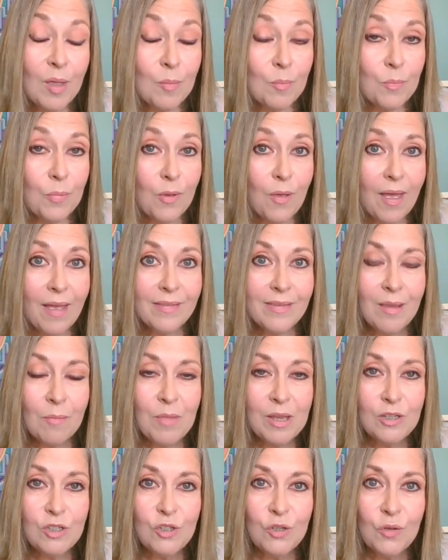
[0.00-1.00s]
But as I
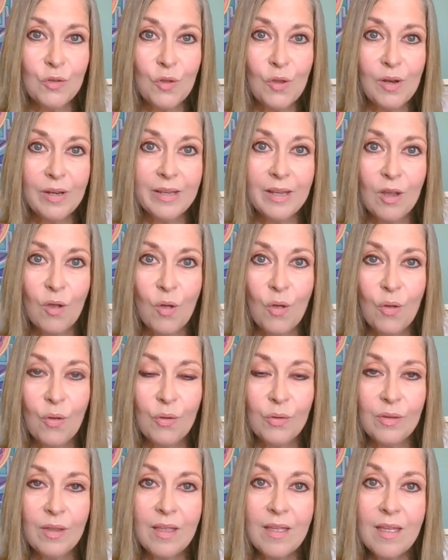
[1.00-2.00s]
mentioned early
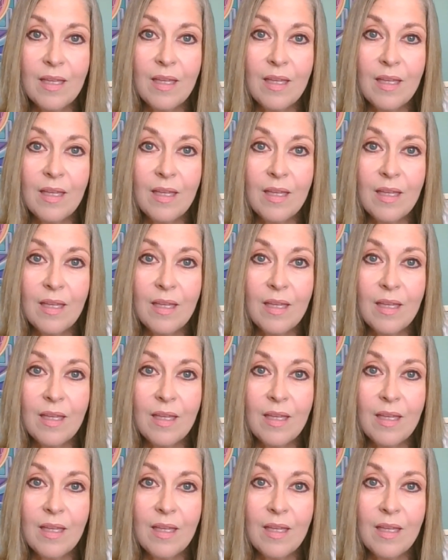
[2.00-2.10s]
on,